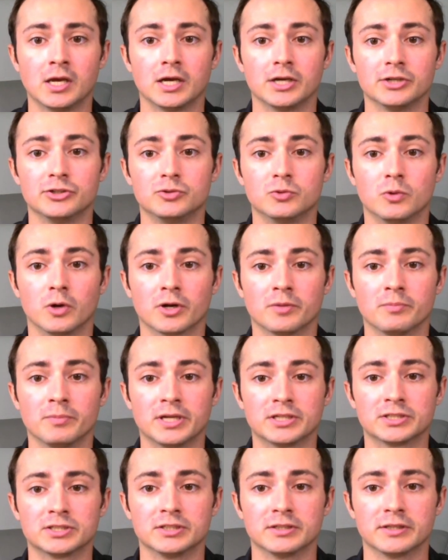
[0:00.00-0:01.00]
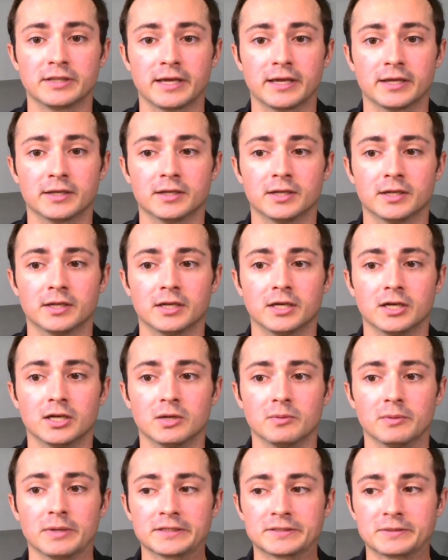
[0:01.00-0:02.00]
I do want to mention that
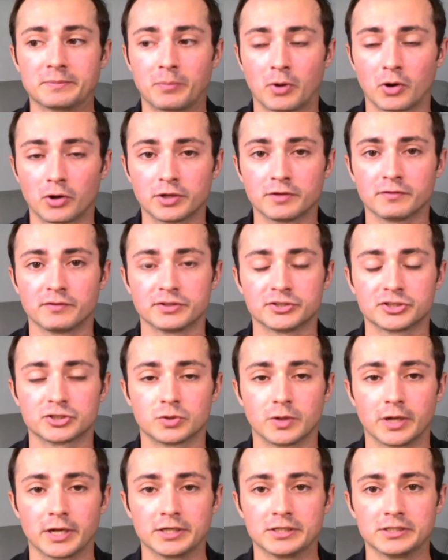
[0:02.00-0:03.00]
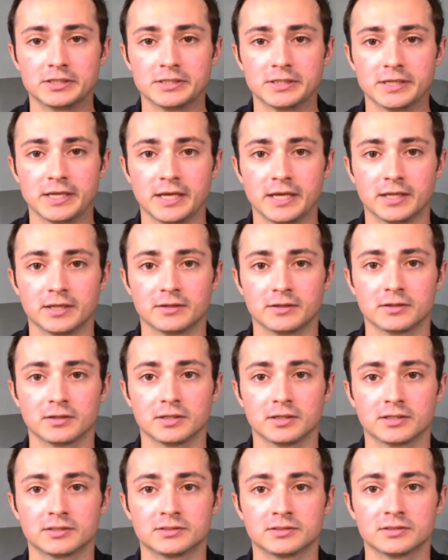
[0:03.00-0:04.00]
as a part of this strategy and
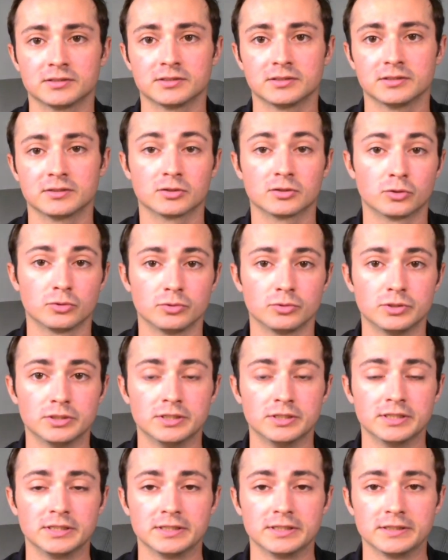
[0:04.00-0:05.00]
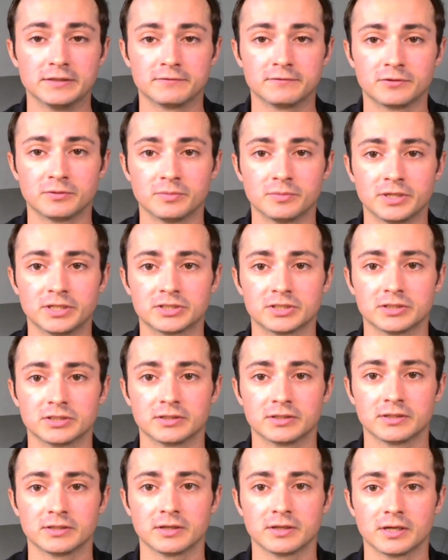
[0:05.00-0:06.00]
as included in the
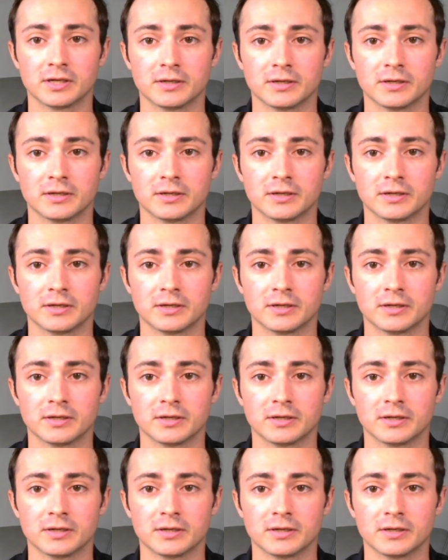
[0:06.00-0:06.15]
information